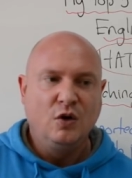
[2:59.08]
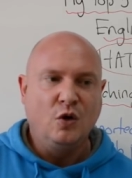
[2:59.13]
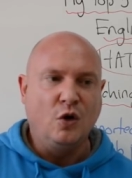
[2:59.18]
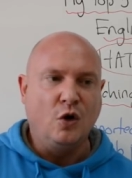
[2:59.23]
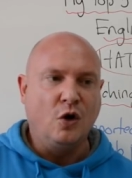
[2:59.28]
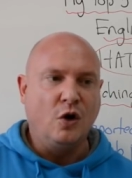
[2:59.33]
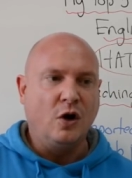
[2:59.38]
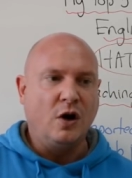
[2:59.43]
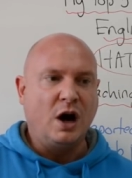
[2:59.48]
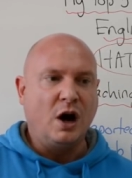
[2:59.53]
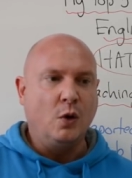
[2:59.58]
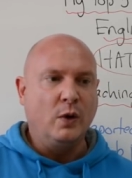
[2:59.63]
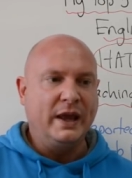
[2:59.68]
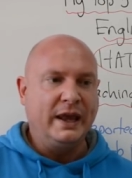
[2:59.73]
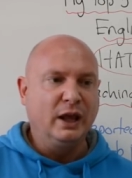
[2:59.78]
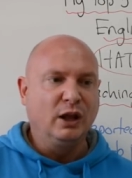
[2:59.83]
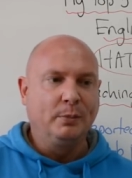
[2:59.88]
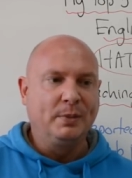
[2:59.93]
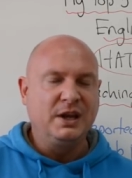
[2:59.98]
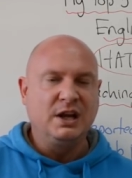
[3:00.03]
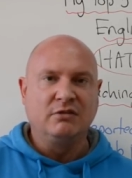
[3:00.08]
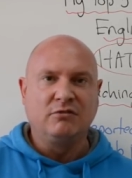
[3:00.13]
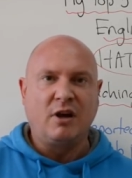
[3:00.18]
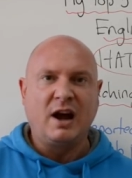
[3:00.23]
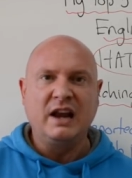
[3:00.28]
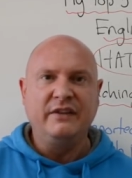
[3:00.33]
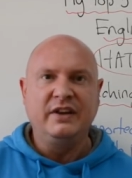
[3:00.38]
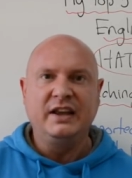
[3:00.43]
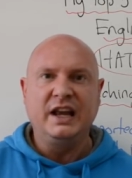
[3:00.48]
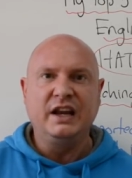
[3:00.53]
Or, oh, he'll be
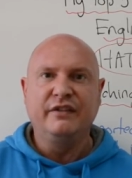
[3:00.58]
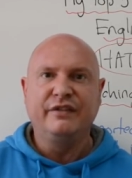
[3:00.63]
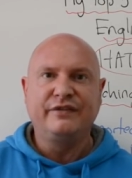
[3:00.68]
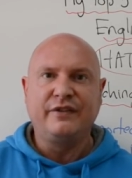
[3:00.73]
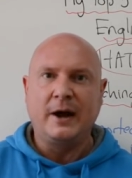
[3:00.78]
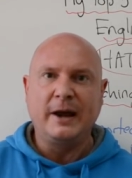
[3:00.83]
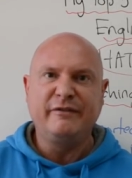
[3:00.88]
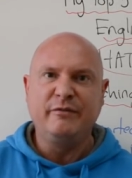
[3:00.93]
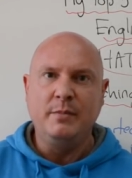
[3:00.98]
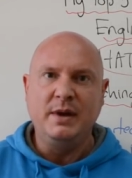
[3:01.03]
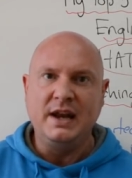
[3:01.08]
arriving in 5